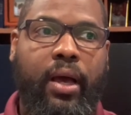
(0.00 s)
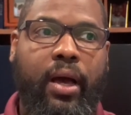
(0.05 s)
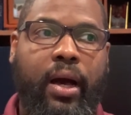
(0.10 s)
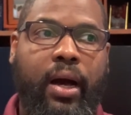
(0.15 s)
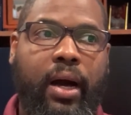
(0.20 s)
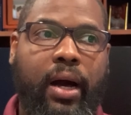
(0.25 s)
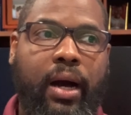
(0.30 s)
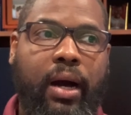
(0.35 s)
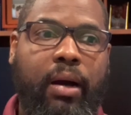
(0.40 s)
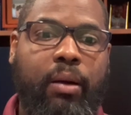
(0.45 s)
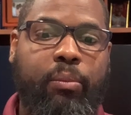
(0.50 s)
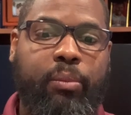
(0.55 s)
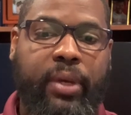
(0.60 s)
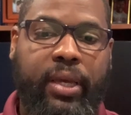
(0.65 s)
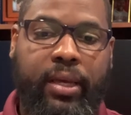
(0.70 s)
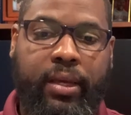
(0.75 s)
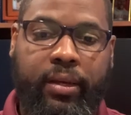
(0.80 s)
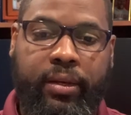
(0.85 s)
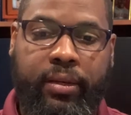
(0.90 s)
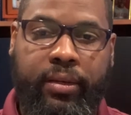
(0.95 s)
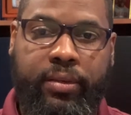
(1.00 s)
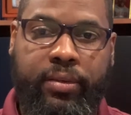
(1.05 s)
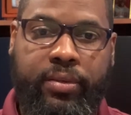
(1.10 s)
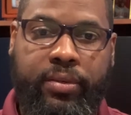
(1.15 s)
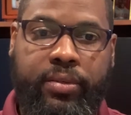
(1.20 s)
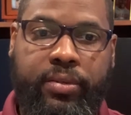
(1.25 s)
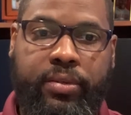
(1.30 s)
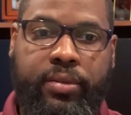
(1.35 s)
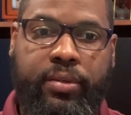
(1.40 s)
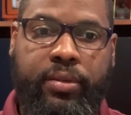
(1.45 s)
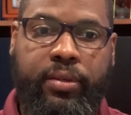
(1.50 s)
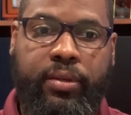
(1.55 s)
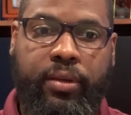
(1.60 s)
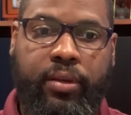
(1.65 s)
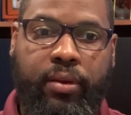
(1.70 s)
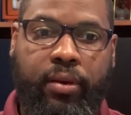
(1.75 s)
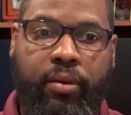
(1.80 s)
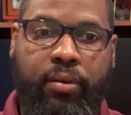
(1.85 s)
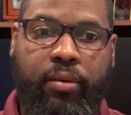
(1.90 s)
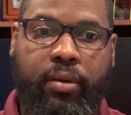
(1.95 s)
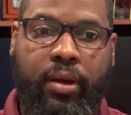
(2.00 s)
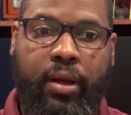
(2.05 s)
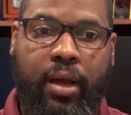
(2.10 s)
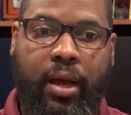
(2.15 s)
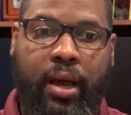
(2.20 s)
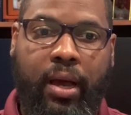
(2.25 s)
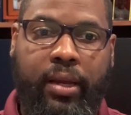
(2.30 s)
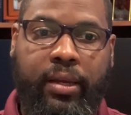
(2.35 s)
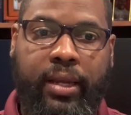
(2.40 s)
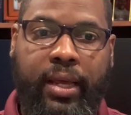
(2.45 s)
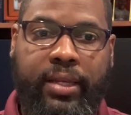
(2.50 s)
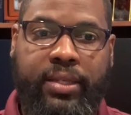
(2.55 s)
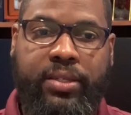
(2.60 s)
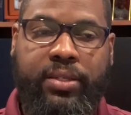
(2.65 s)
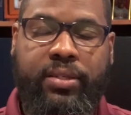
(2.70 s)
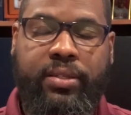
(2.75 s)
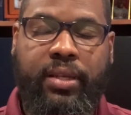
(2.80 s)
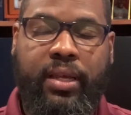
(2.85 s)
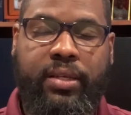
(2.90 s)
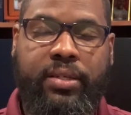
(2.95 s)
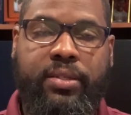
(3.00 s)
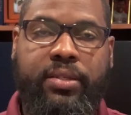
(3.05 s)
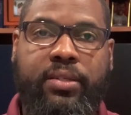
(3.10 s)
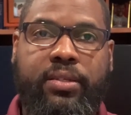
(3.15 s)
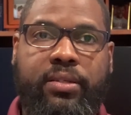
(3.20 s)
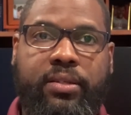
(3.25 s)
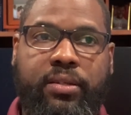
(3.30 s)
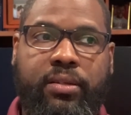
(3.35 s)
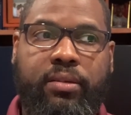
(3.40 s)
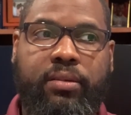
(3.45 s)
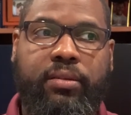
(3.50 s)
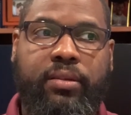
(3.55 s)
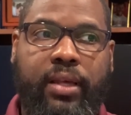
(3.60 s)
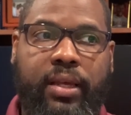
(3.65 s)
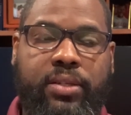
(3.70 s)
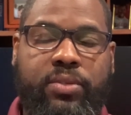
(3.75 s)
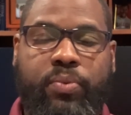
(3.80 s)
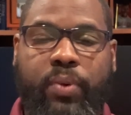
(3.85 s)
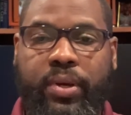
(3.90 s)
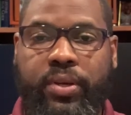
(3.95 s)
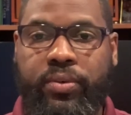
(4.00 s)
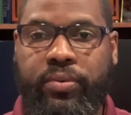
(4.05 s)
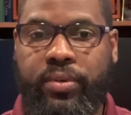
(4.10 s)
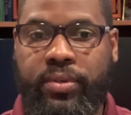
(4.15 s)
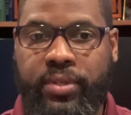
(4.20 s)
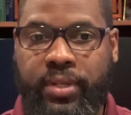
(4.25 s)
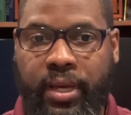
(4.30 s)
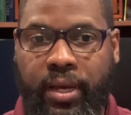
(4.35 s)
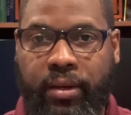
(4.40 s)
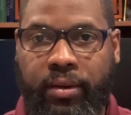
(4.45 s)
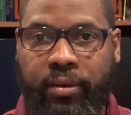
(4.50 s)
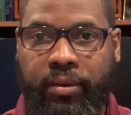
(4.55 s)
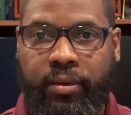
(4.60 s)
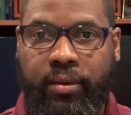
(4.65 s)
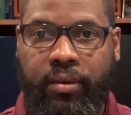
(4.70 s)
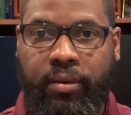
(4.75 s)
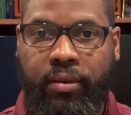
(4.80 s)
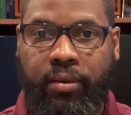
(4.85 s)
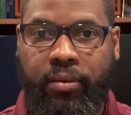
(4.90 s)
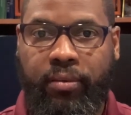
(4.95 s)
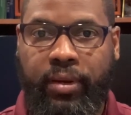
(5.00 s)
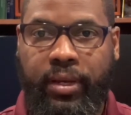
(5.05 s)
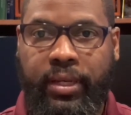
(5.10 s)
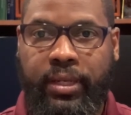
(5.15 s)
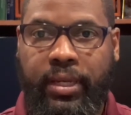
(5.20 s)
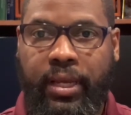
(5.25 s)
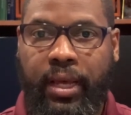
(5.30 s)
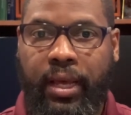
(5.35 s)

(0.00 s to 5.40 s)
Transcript: Um, because, you know, God, that's, that's, that's what you desire. All right.